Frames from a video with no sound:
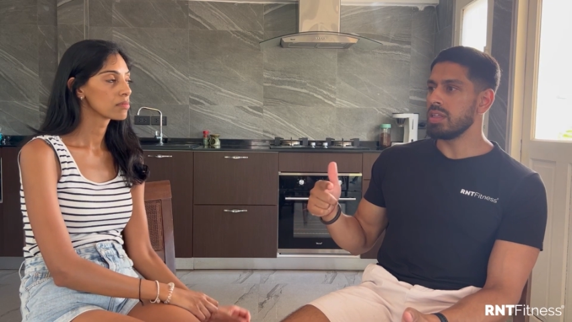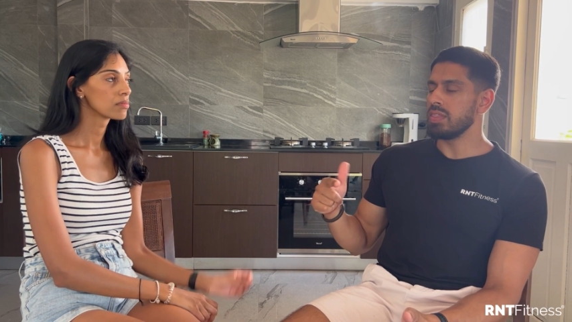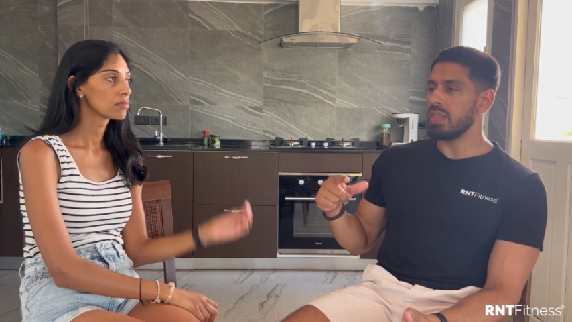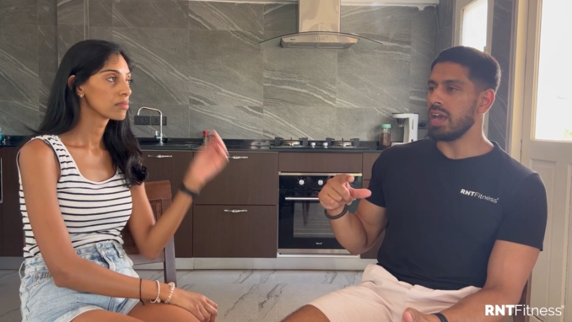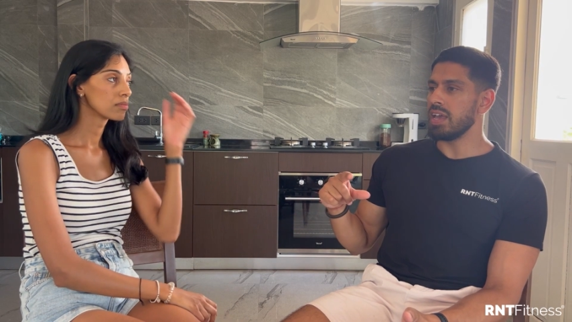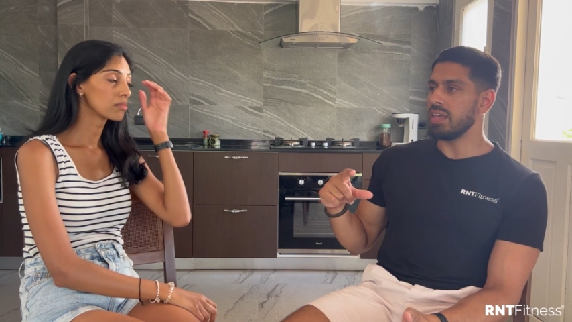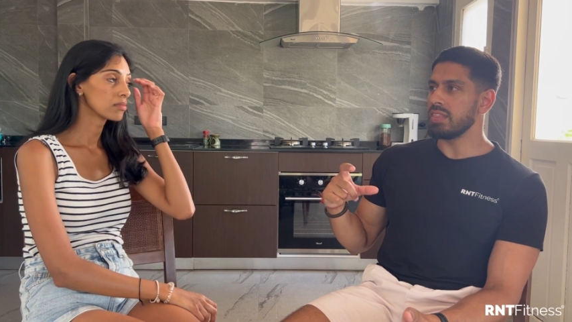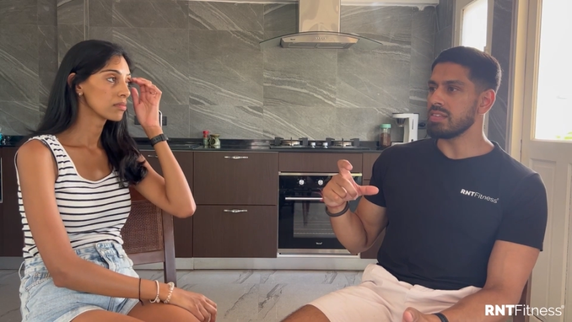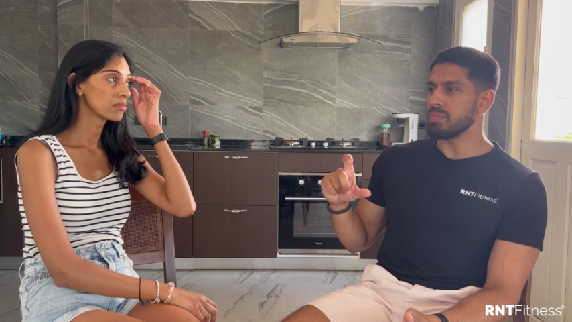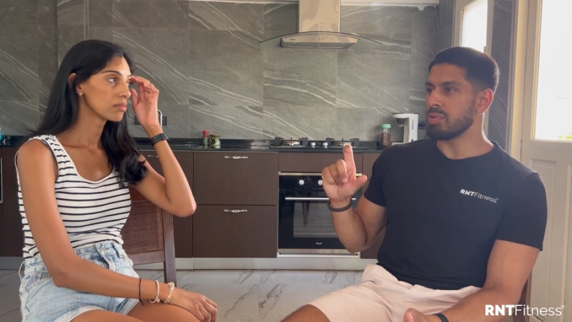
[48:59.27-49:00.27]
Speaker 1: that
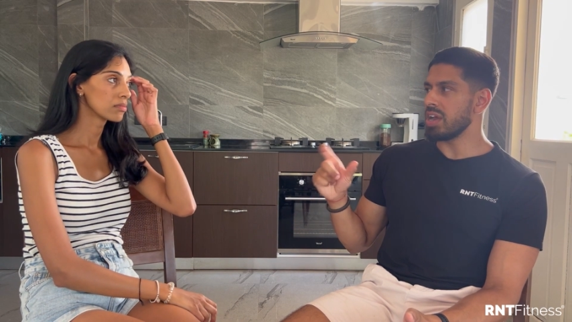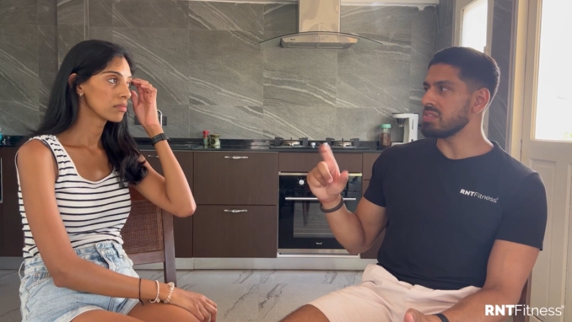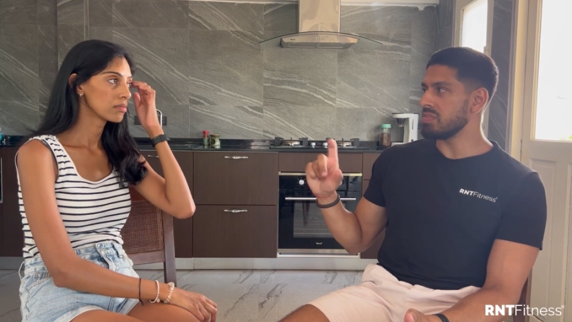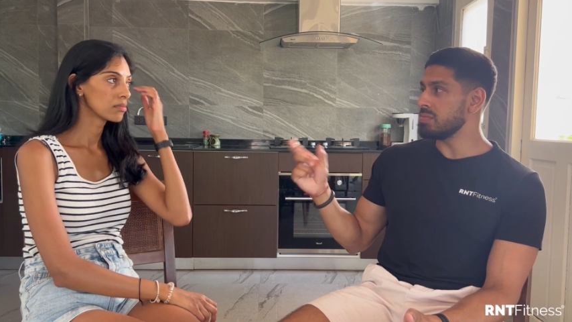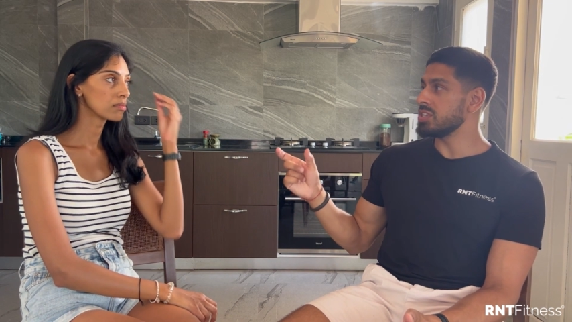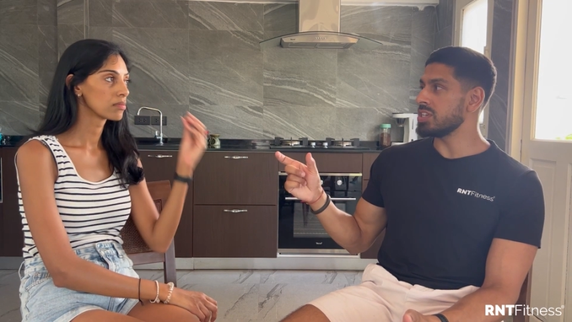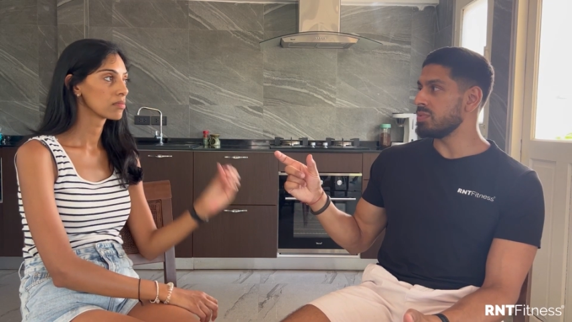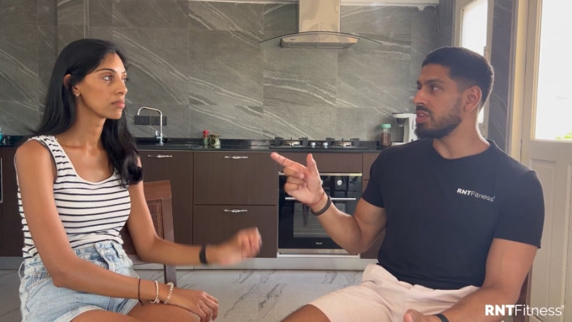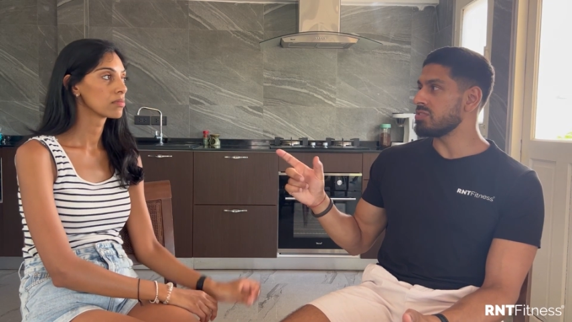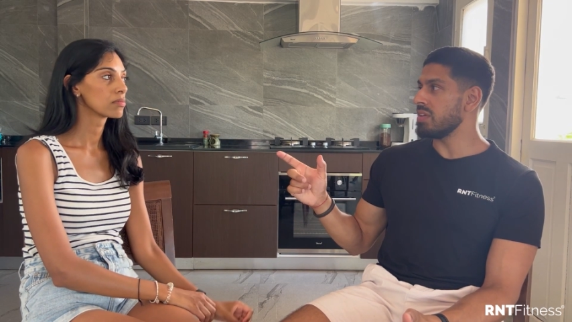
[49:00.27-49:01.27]
there's a price of admission when
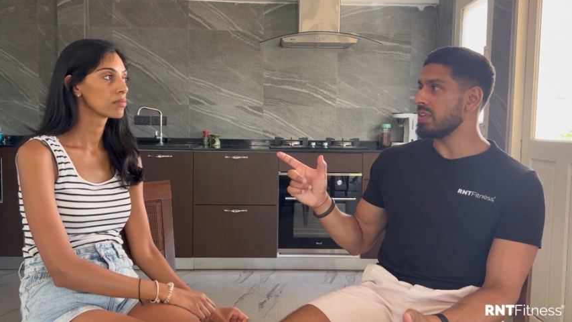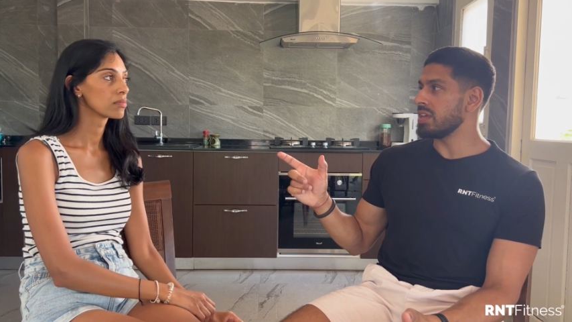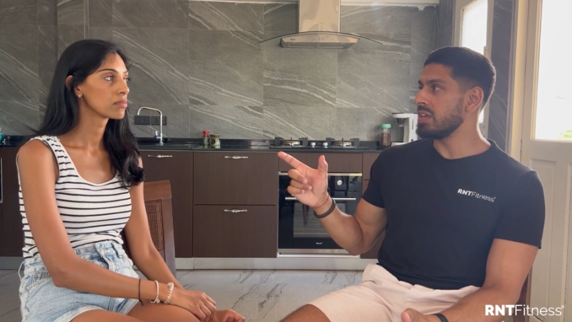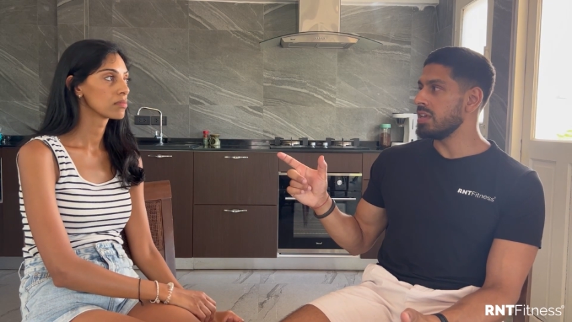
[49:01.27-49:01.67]
you're traveling.